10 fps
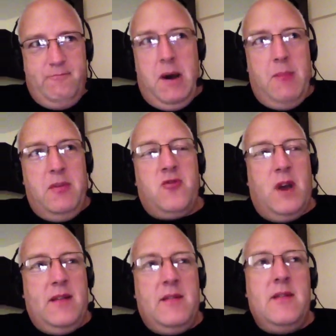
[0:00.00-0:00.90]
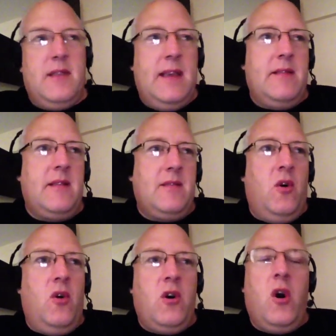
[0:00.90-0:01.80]
Barbra Streisand sings a
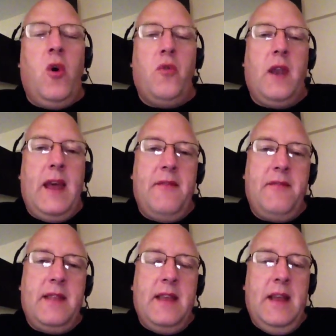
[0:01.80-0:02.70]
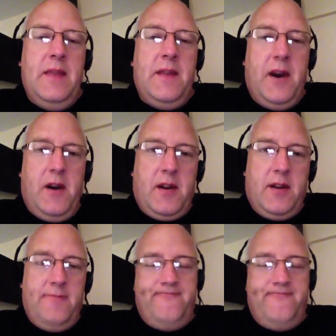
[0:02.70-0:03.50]
song called Left in the Dark.